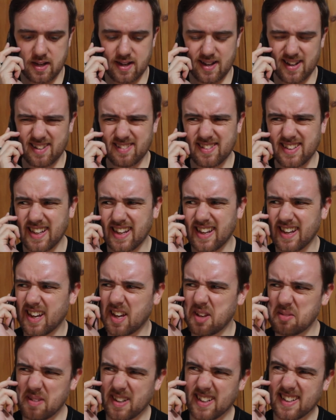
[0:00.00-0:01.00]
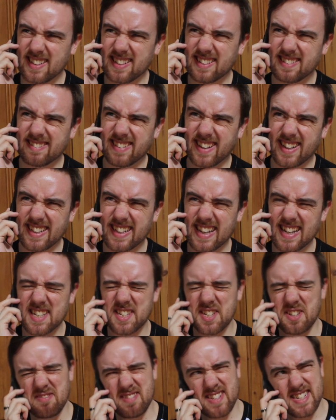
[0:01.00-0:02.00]
I
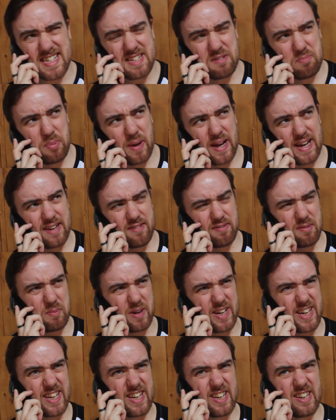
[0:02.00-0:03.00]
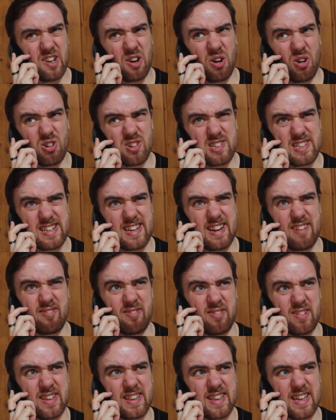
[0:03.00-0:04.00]
guess you did pay for my yacht and
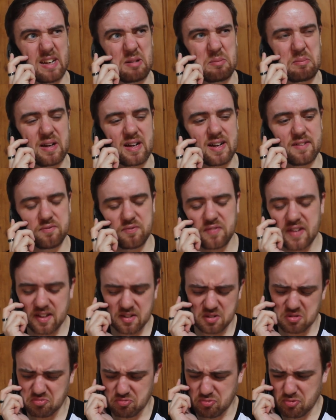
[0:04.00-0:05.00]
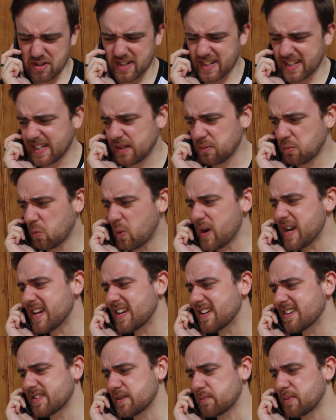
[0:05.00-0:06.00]
everything, but I feel really
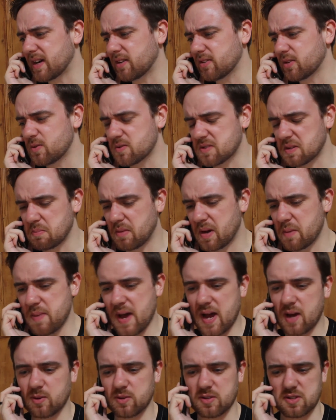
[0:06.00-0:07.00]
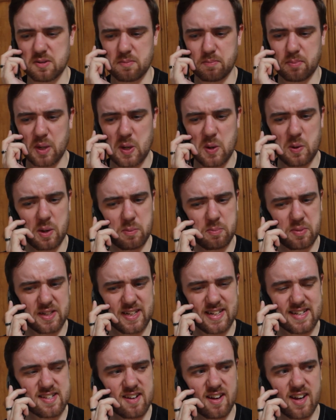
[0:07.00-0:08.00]
weird about using my powers to blow up an
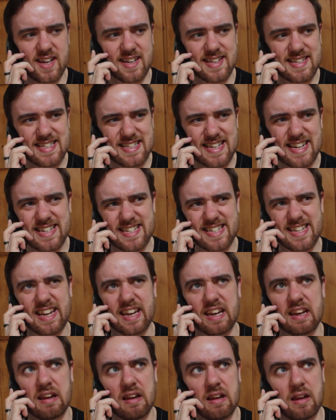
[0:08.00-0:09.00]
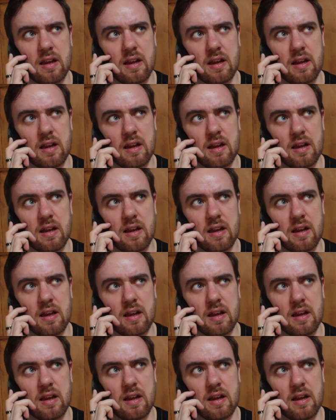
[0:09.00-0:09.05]
entire city.